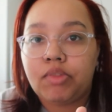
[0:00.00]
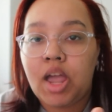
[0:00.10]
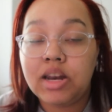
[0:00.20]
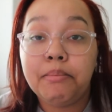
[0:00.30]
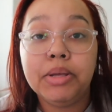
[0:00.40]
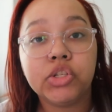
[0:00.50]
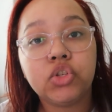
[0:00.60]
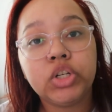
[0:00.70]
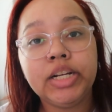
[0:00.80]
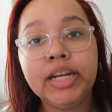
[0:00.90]
kind of
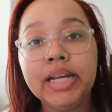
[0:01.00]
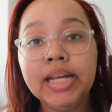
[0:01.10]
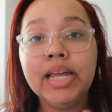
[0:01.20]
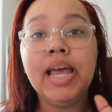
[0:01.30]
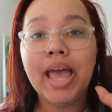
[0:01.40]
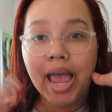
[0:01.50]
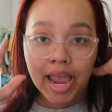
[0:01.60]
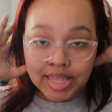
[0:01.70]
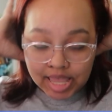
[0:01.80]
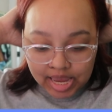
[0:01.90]
mystery.
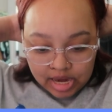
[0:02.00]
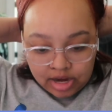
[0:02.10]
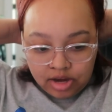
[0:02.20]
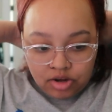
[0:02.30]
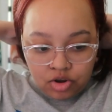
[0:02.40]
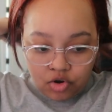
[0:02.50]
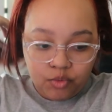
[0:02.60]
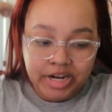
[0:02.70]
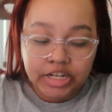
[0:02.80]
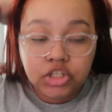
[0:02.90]
And then
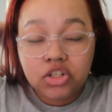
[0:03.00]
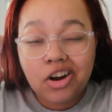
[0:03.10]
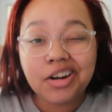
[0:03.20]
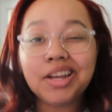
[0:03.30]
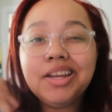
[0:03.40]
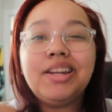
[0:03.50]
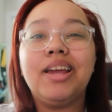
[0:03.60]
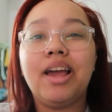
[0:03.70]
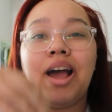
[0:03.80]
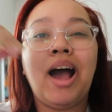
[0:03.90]
when I started,
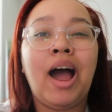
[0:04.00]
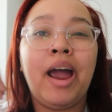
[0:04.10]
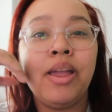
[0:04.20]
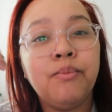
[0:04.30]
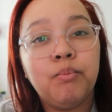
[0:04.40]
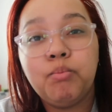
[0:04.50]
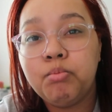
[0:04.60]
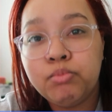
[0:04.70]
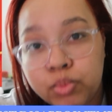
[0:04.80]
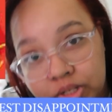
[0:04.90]
I
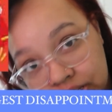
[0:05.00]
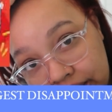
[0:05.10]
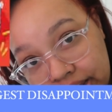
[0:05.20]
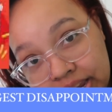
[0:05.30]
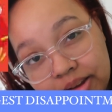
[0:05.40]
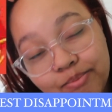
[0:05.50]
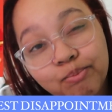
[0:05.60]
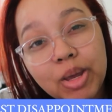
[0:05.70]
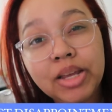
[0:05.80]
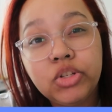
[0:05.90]
was like
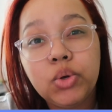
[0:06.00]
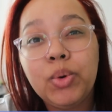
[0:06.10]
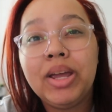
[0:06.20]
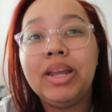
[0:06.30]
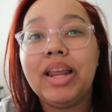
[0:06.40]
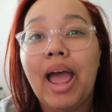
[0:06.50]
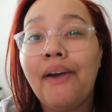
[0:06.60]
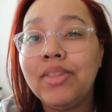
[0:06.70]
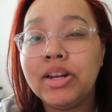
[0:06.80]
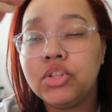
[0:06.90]
into it
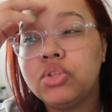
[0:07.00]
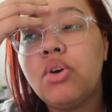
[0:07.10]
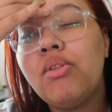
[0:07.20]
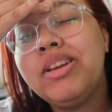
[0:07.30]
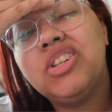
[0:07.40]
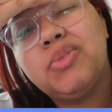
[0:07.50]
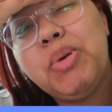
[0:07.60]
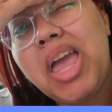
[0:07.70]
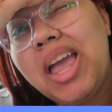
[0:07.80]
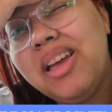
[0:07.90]
and then it slowly just
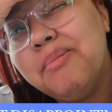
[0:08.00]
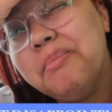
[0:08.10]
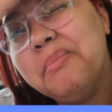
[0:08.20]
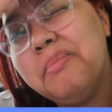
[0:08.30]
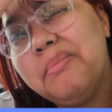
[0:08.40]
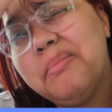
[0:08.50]
became